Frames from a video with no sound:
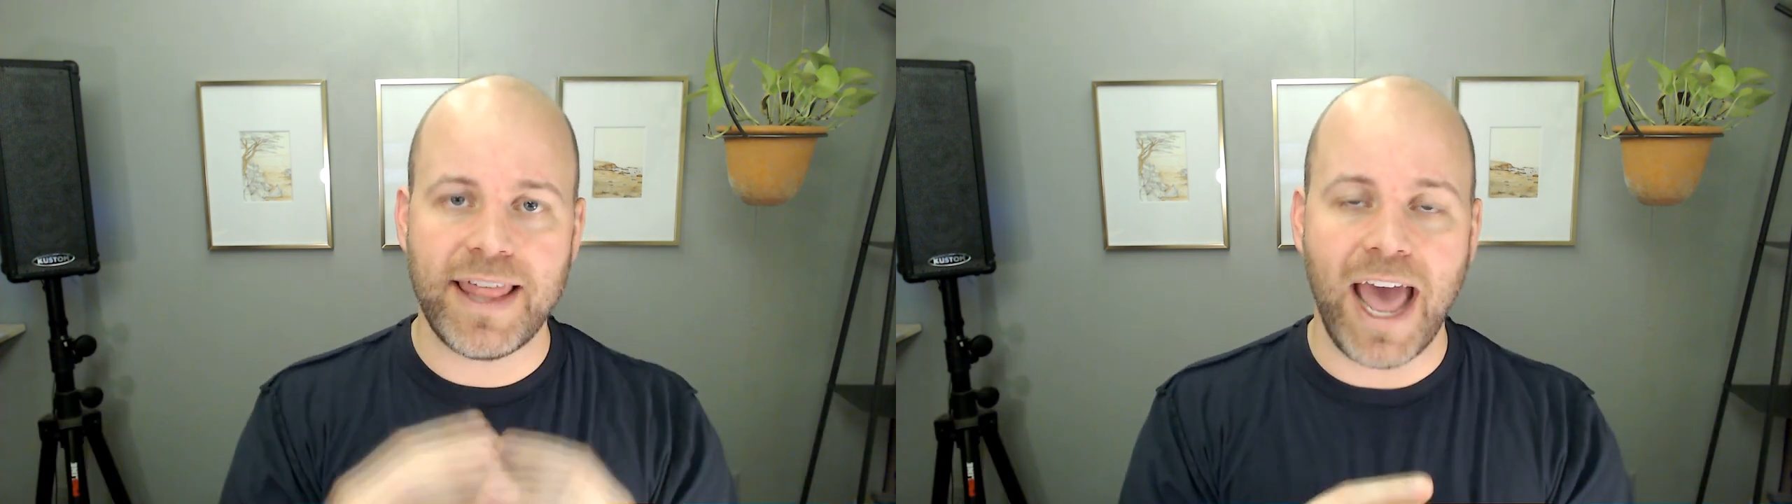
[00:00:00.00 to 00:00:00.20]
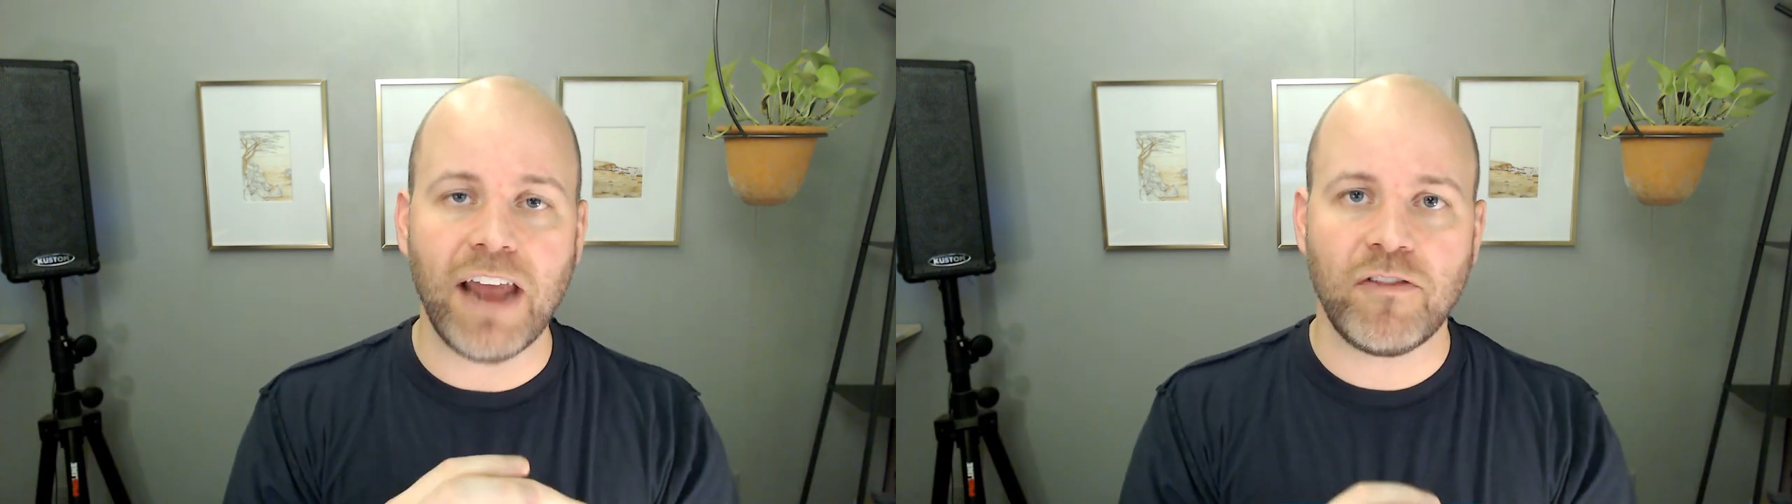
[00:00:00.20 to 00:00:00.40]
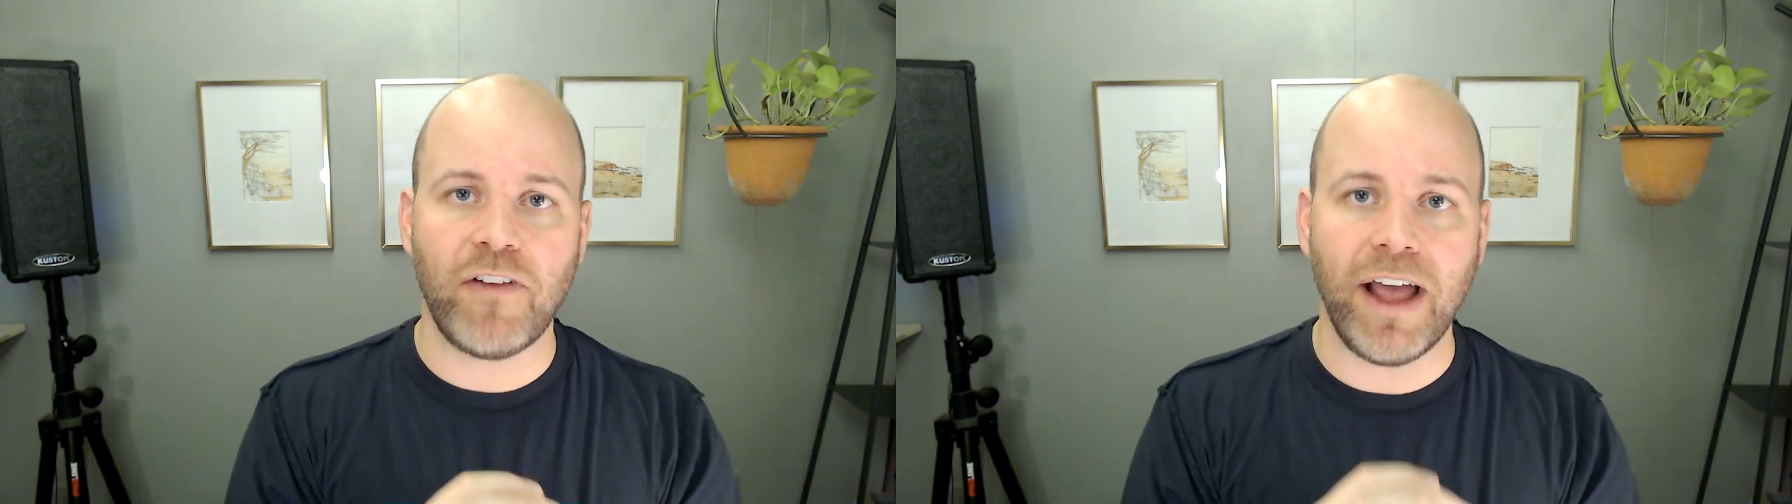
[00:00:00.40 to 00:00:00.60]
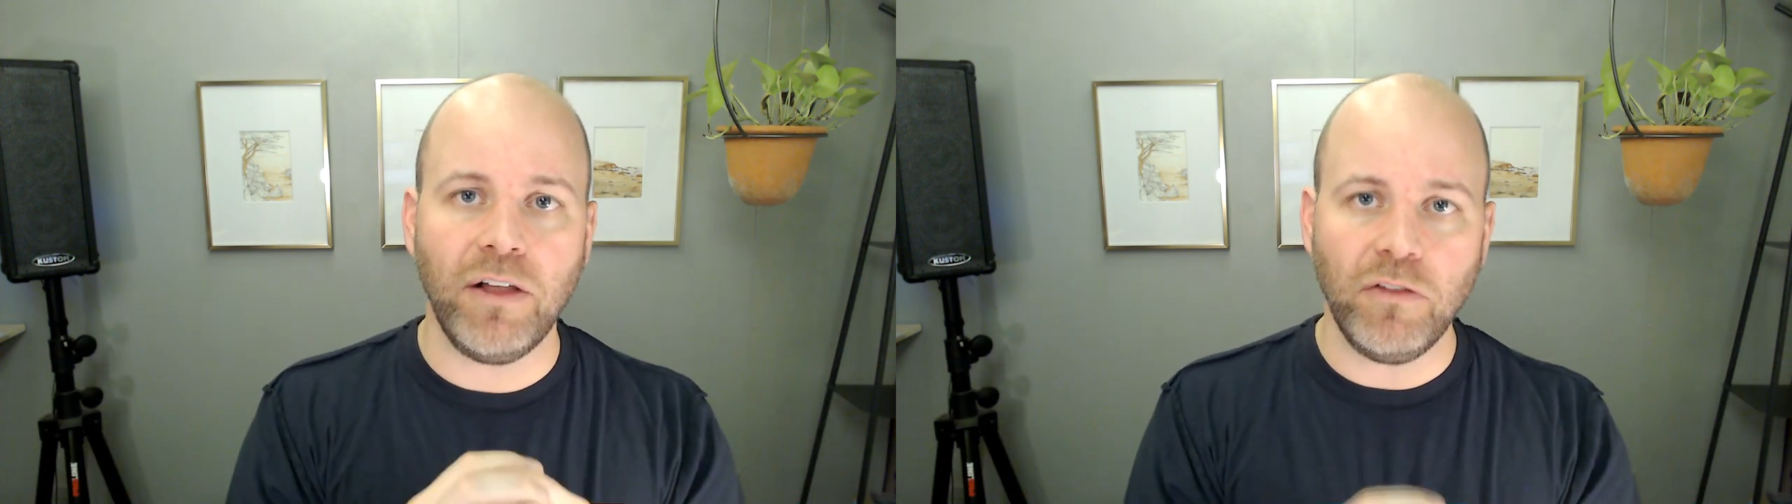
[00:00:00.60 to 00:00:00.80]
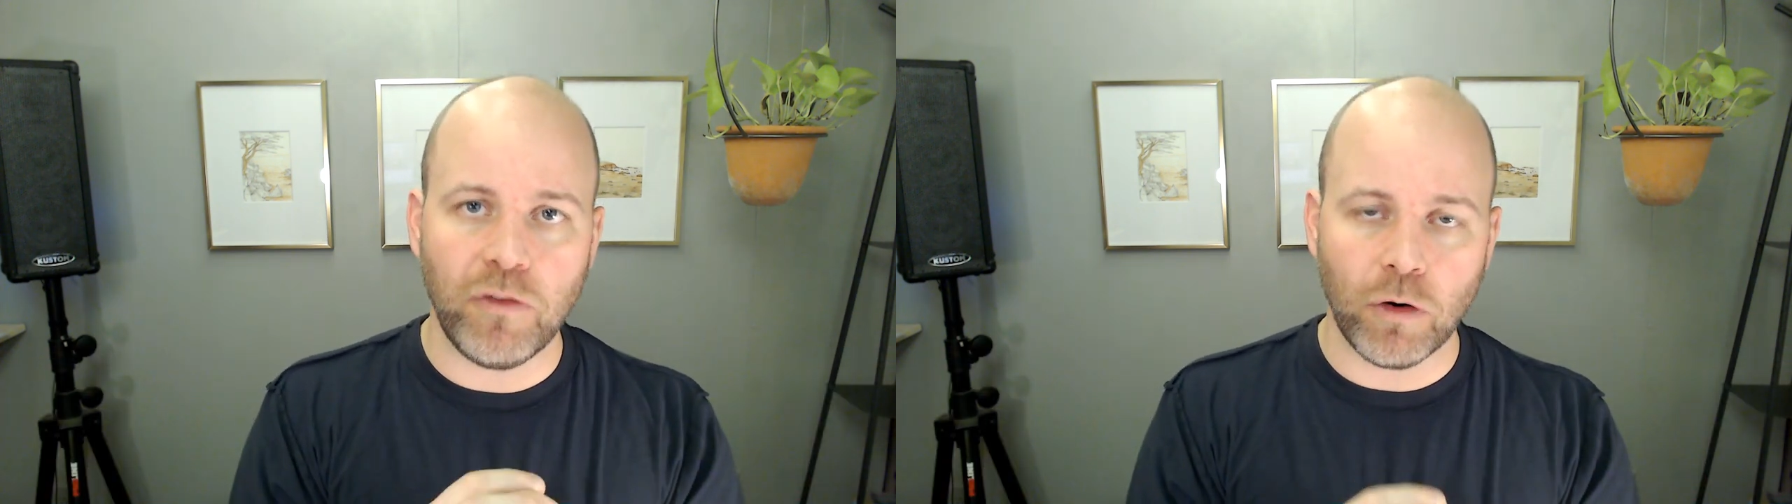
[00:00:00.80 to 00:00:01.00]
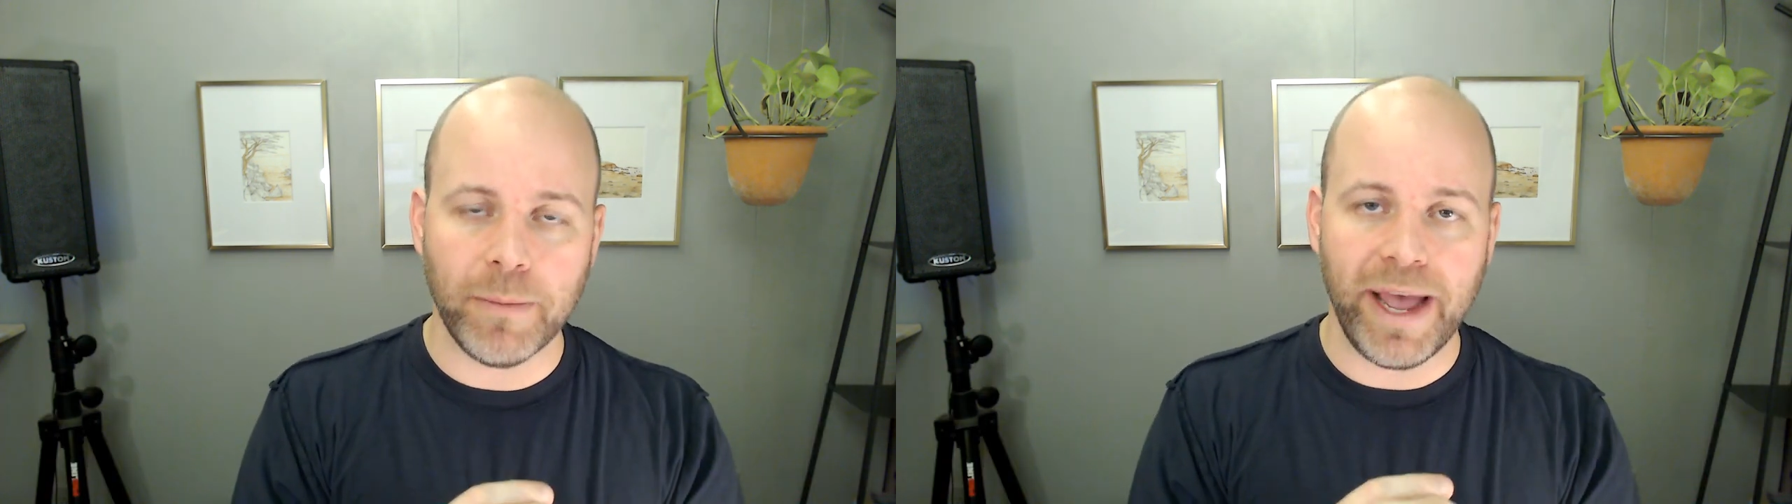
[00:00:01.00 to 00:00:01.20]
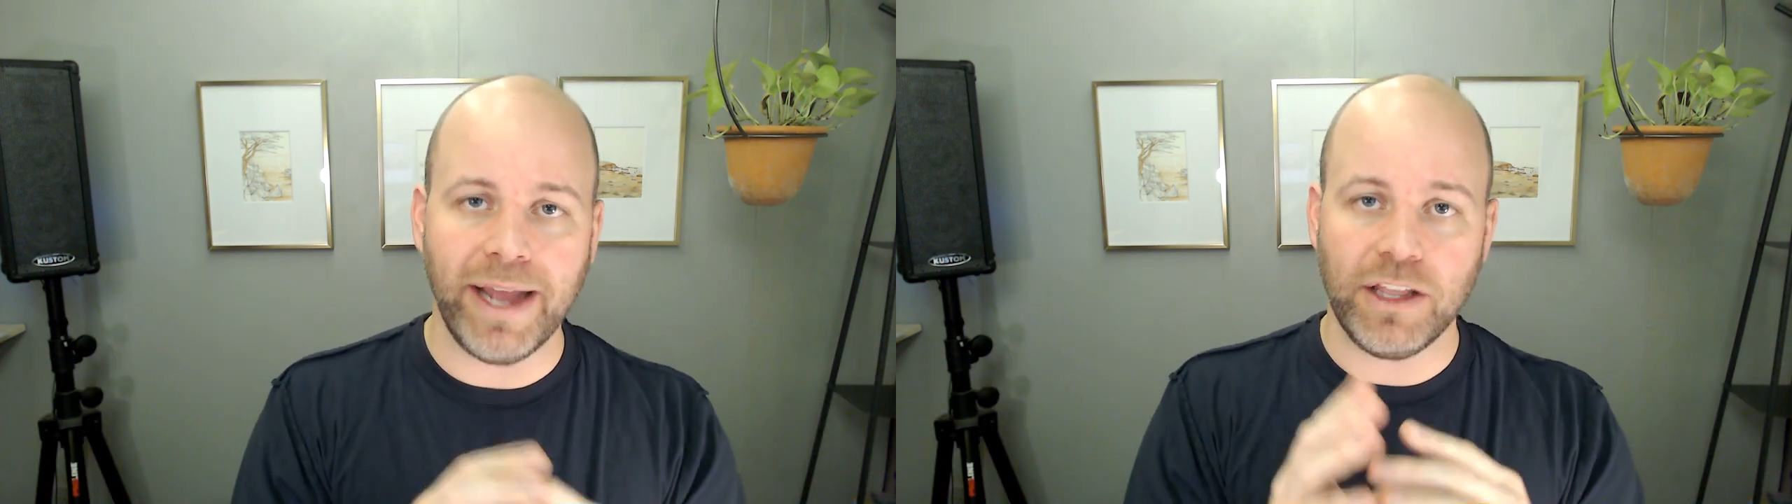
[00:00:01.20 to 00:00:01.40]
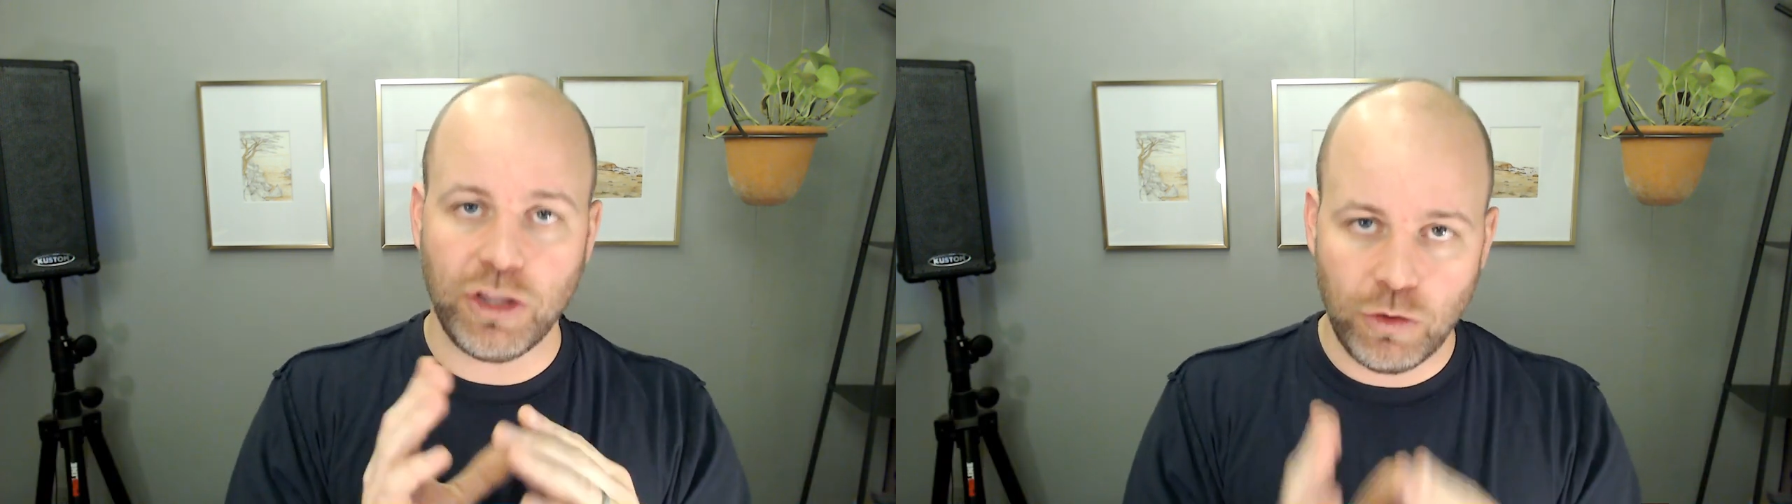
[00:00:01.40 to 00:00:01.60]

that file format,